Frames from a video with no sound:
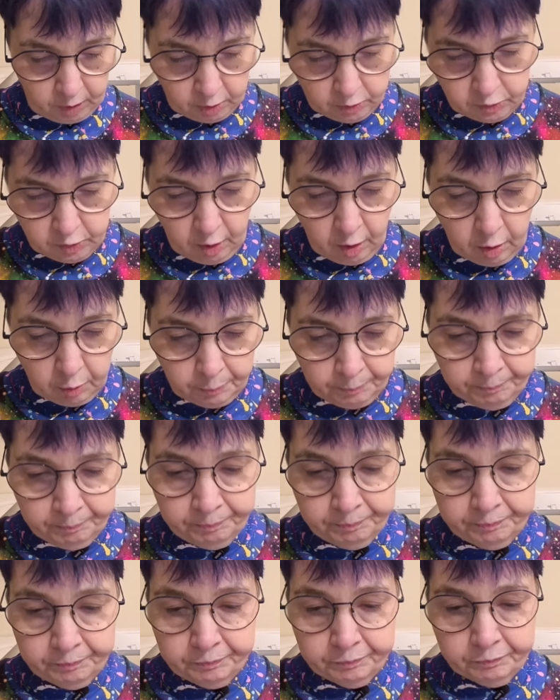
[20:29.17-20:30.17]
So
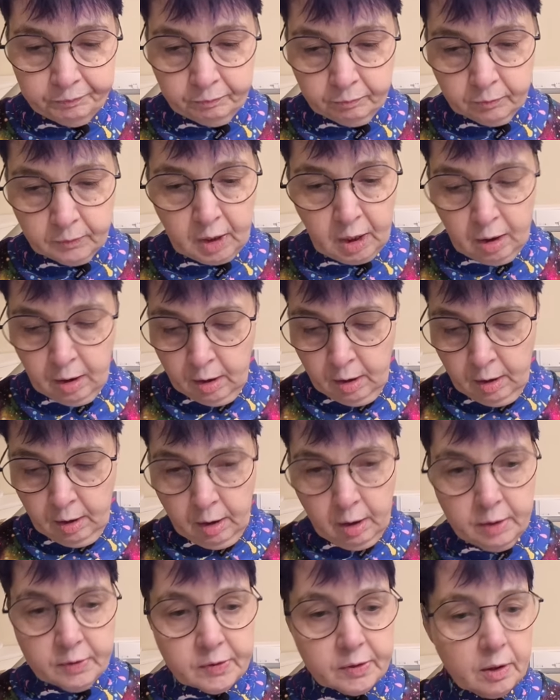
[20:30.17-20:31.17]

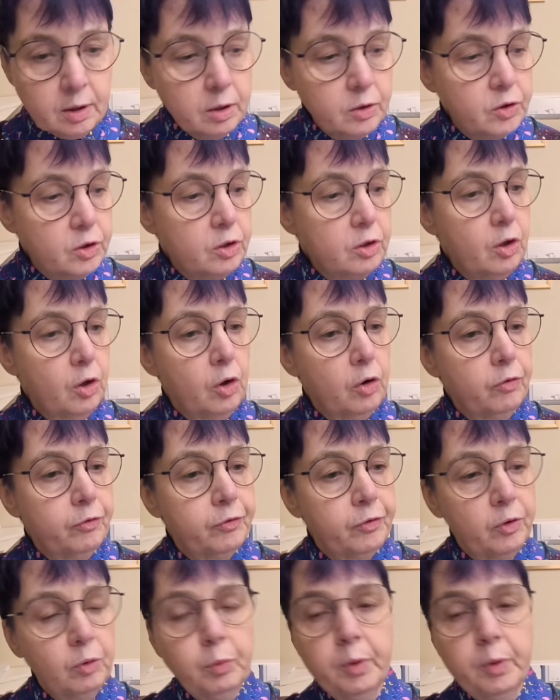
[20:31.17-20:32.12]
I started off